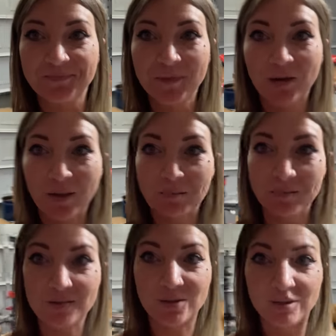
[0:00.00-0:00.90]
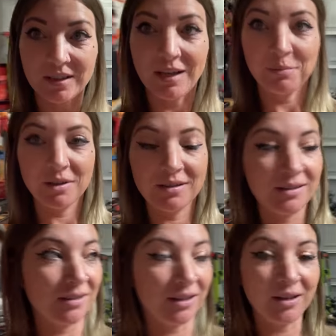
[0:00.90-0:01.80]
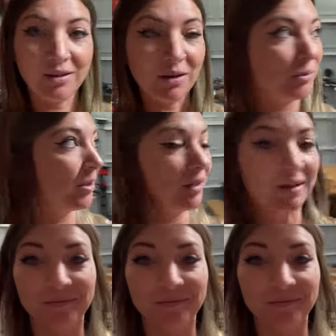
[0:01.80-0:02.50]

Okay, I stole the camera. Now I'm gonna